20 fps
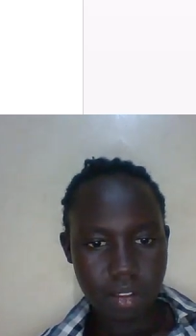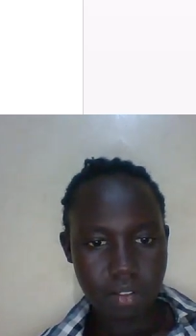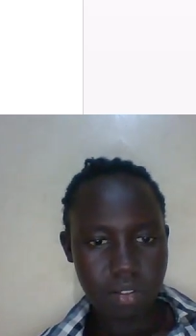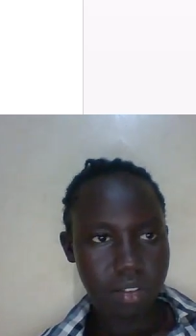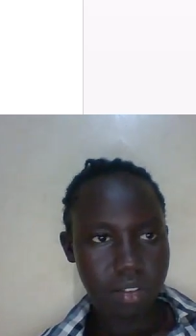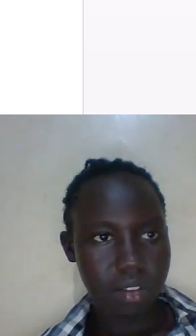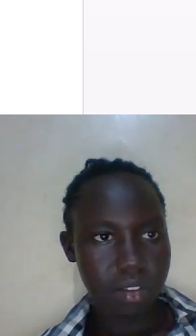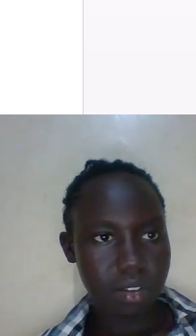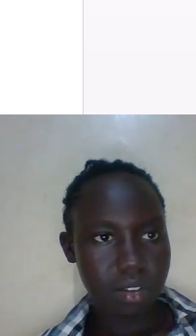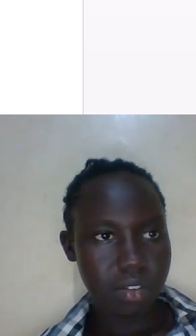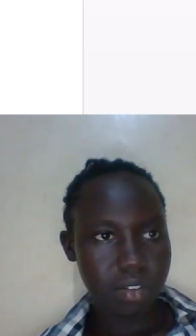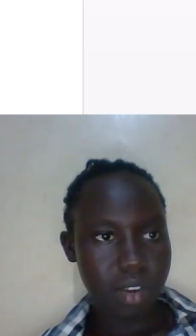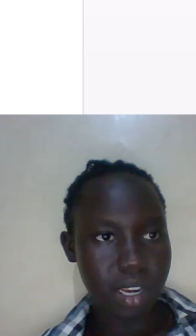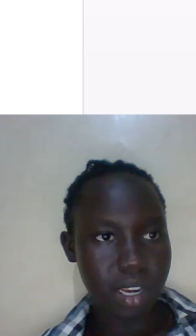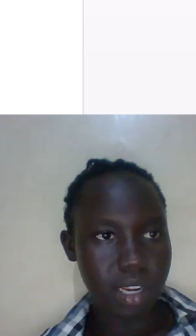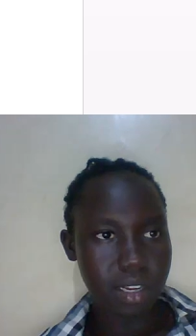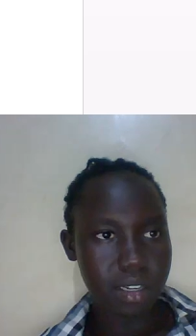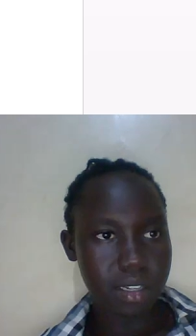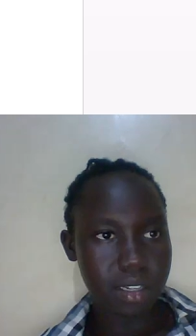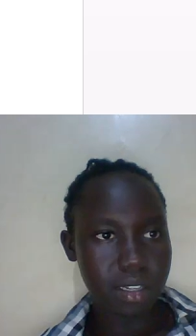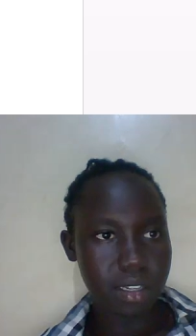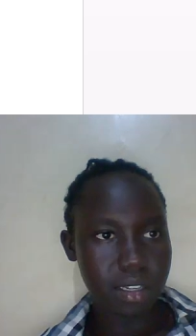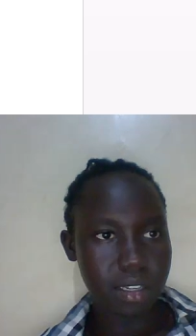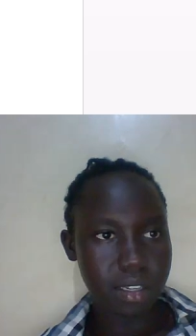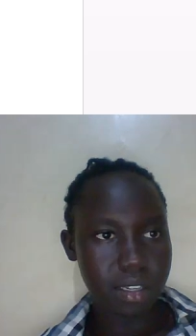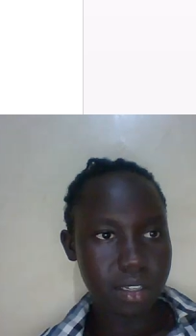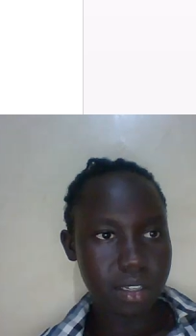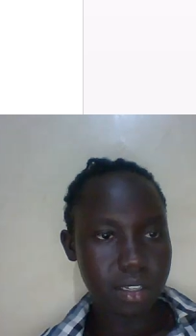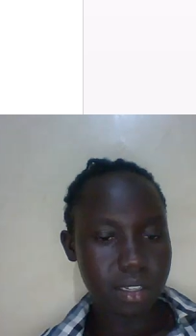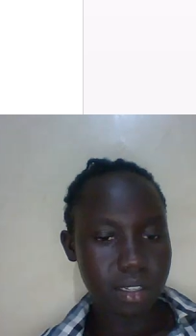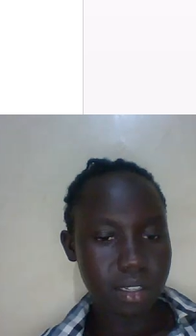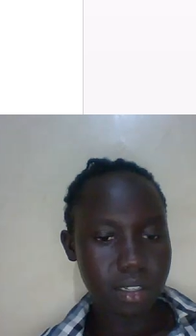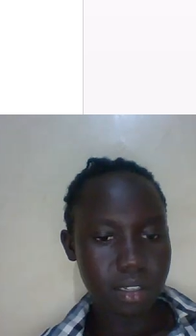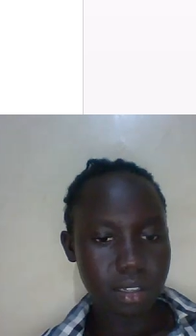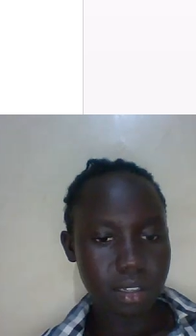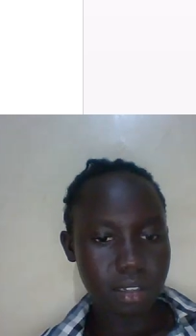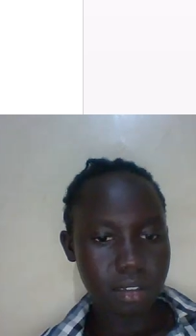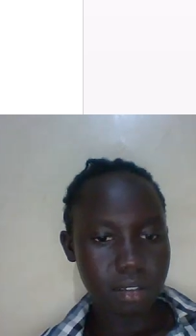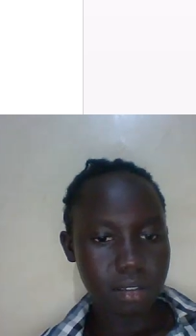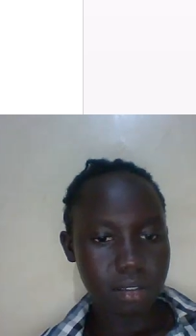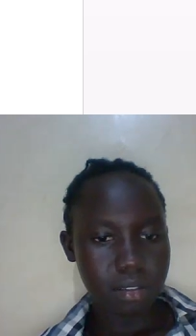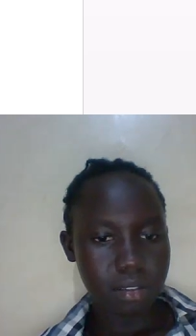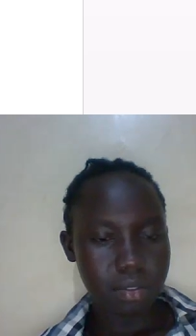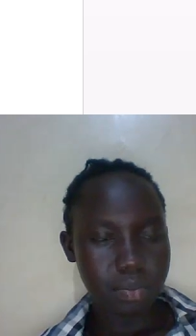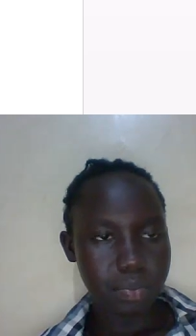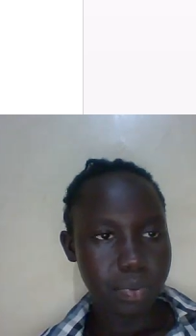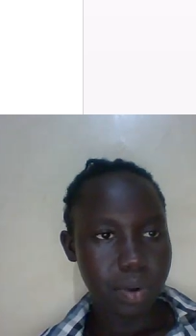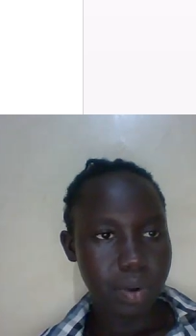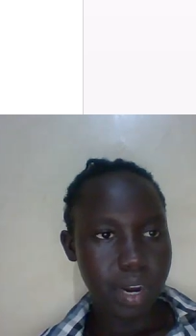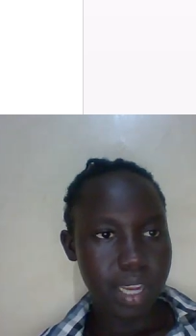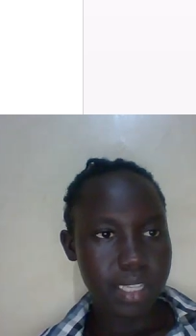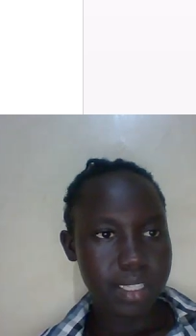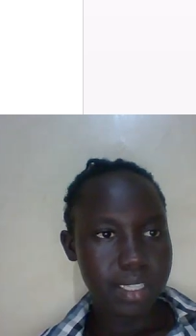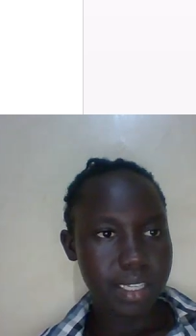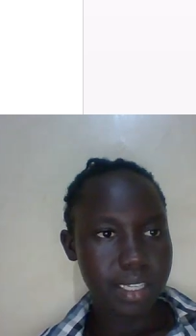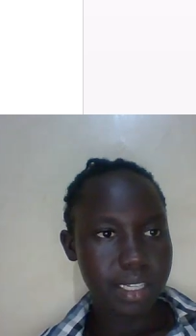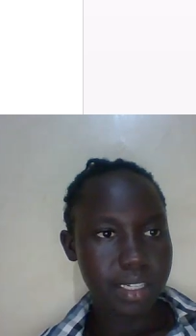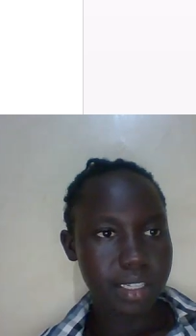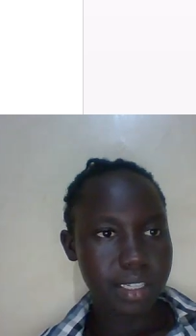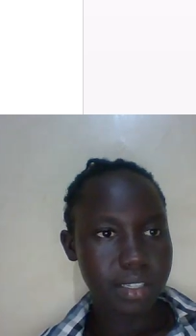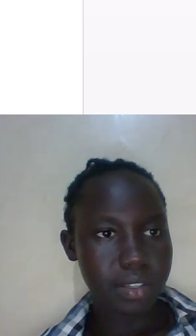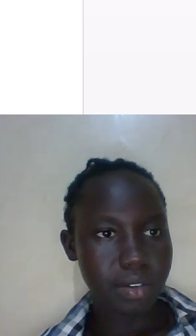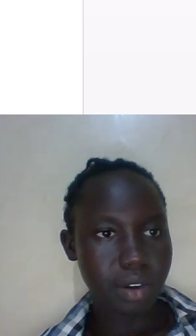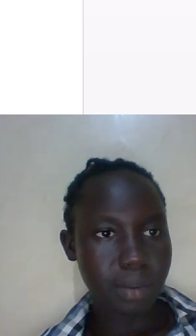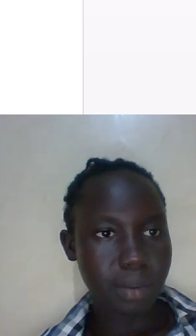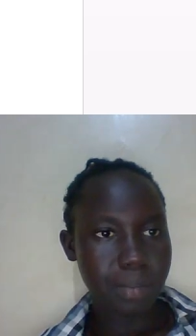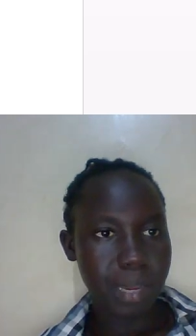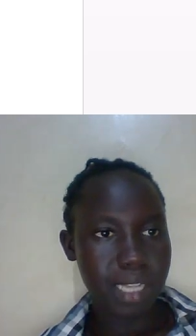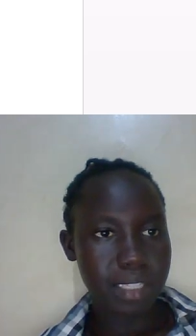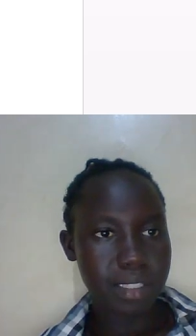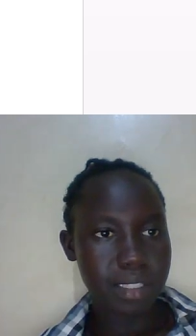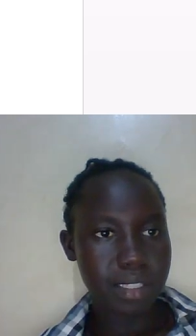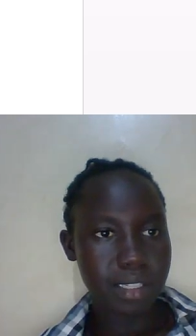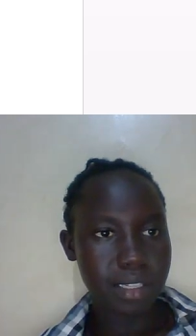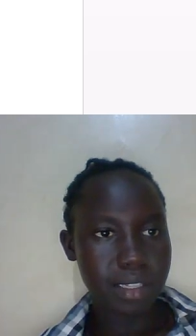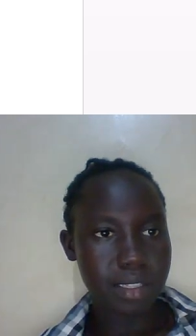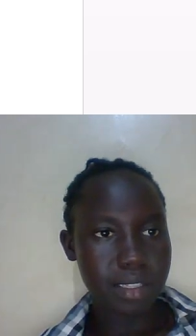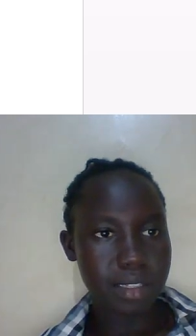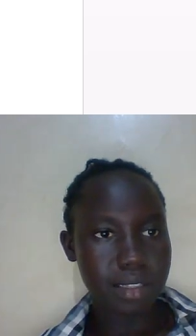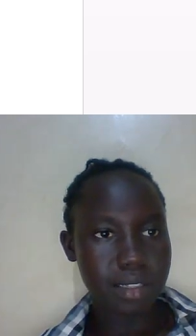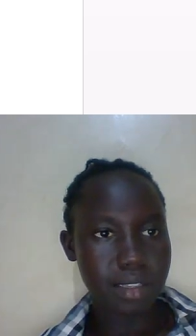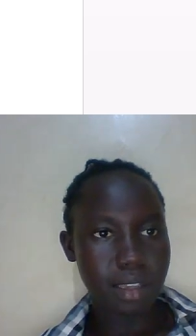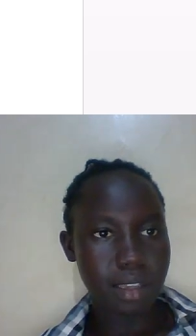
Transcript: drag pricing discrepancies,